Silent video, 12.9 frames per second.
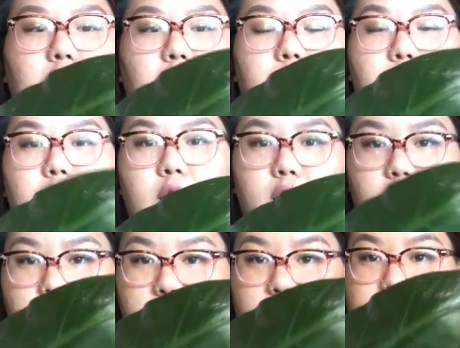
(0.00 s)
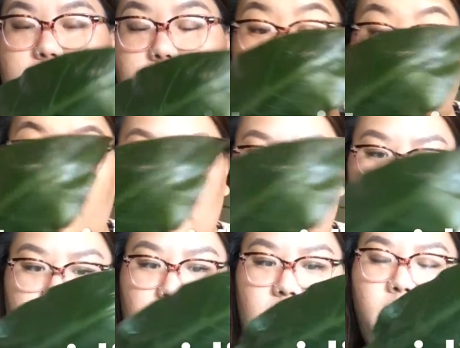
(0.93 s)
I'm gonna hit next.
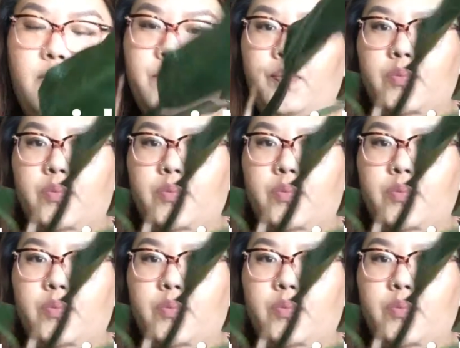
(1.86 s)
Humidity.